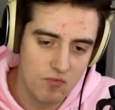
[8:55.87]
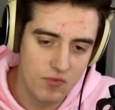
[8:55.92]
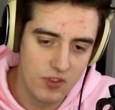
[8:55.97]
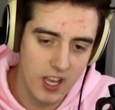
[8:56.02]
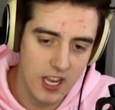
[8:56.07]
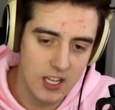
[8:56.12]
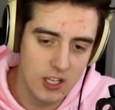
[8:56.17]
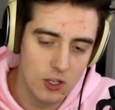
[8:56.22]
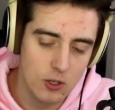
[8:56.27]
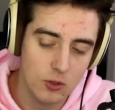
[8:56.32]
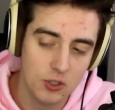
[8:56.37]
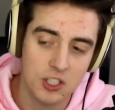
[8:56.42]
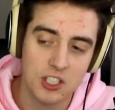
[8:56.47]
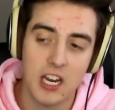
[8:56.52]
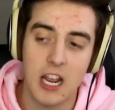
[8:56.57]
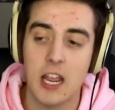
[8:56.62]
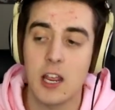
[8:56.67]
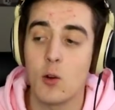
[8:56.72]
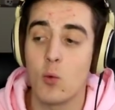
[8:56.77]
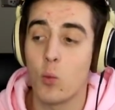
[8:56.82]
they used
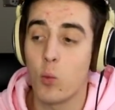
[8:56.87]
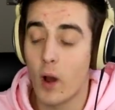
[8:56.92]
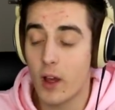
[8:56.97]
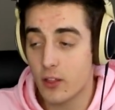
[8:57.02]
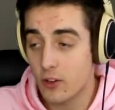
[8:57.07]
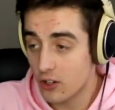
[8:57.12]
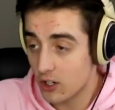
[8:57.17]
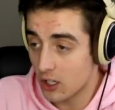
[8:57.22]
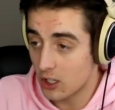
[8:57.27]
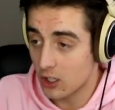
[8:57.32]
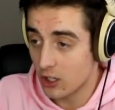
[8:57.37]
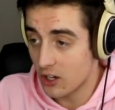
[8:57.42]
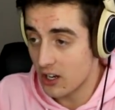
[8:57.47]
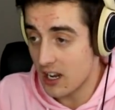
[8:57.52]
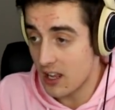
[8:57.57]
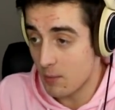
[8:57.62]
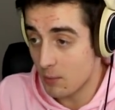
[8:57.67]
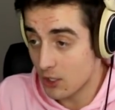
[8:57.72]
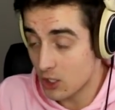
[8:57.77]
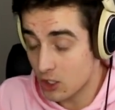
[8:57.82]
a weather
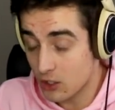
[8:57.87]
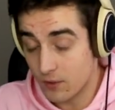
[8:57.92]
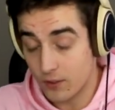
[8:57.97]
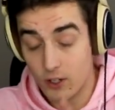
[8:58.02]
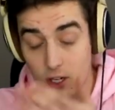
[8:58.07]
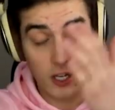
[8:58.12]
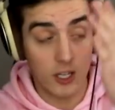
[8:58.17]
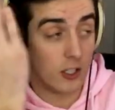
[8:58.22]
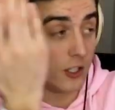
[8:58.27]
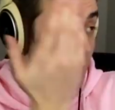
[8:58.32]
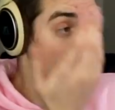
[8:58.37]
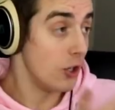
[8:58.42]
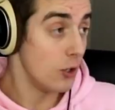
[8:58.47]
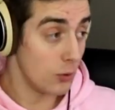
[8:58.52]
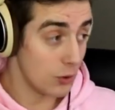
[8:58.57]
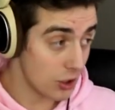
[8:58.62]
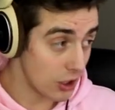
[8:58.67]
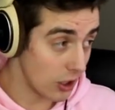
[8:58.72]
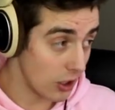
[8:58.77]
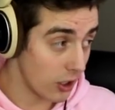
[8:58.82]
alert image for a
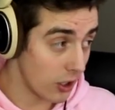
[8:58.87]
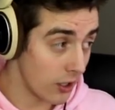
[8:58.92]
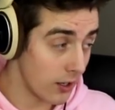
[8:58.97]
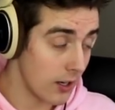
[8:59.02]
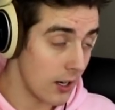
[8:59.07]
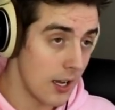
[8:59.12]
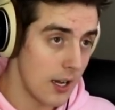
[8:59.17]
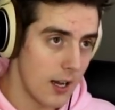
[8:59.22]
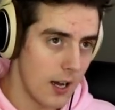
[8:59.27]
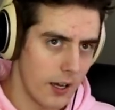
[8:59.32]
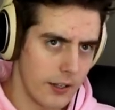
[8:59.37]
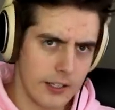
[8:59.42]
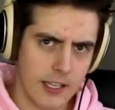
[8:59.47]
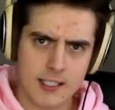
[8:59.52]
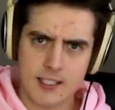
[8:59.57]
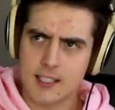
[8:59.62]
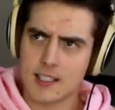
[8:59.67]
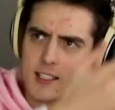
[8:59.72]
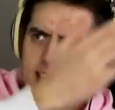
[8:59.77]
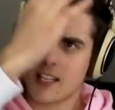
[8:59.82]
news alert,
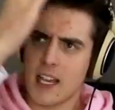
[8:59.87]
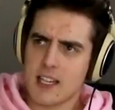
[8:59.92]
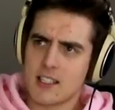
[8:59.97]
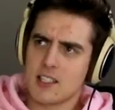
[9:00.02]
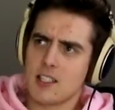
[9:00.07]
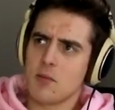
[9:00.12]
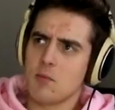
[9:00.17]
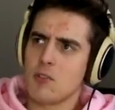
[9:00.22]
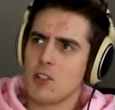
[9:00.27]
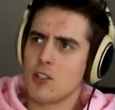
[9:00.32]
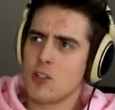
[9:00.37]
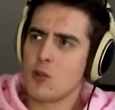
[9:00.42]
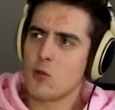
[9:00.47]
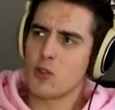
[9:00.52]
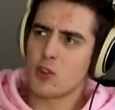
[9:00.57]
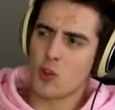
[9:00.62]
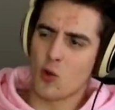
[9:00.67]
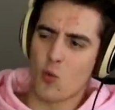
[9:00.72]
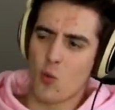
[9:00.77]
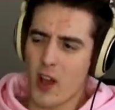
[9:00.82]
unless it has something to do
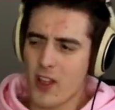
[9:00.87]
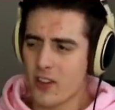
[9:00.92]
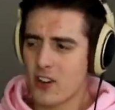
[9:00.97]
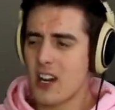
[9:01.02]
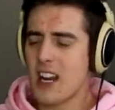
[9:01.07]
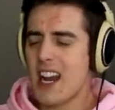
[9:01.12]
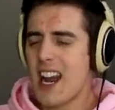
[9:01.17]
with the weather.